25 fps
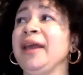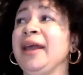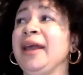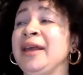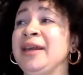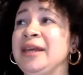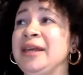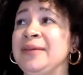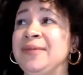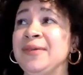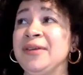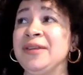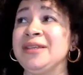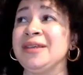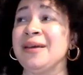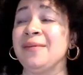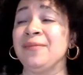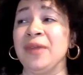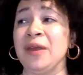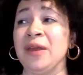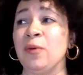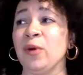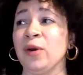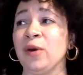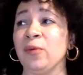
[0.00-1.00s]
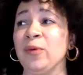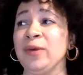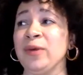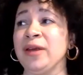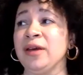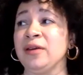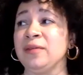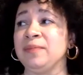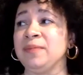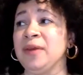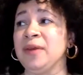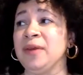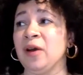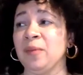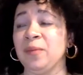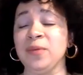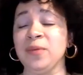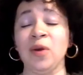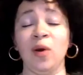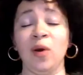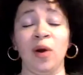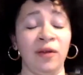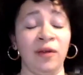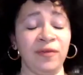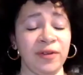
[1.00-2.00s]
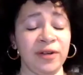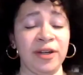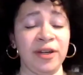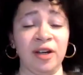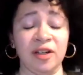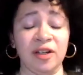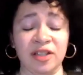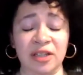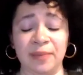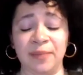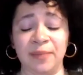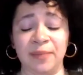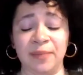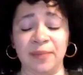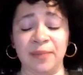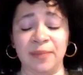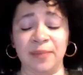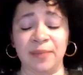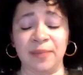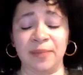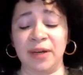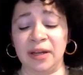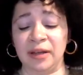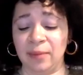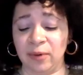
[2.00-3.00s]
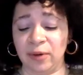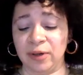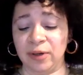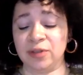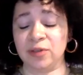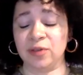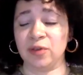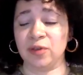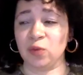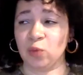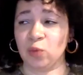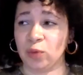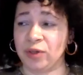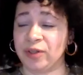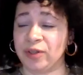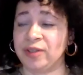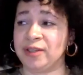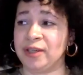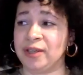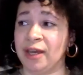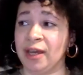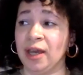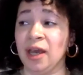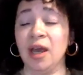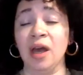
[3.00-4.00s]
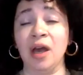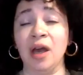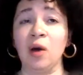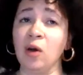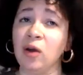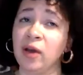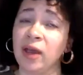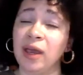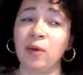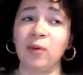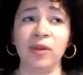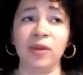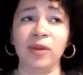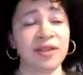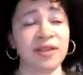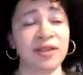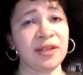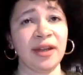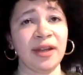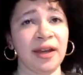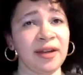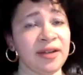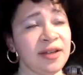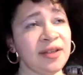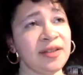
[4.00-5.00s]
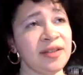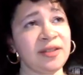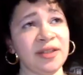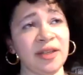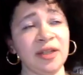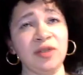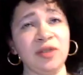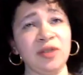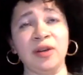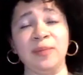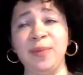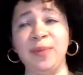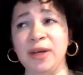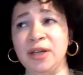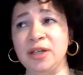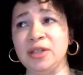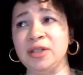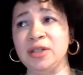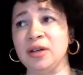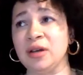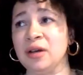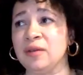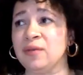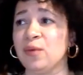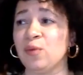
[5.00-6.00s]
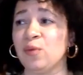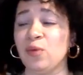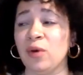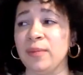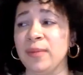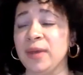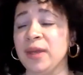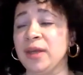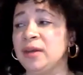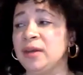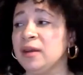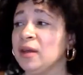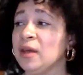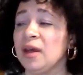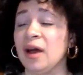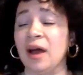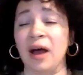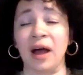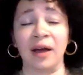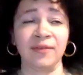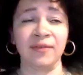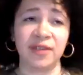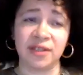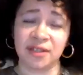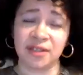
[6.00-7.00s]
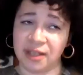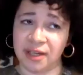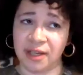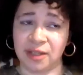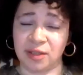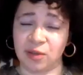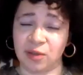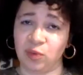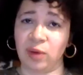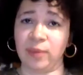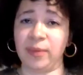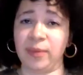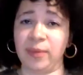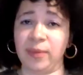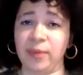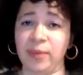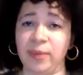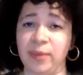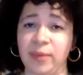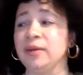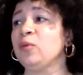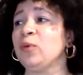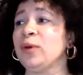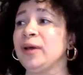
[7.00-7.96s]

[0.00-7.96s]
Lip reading: And even something where we could, you often hear somebody in libraries of this world say, okay, well, it's a 19th century picture of a woman. Obviously it's a woman.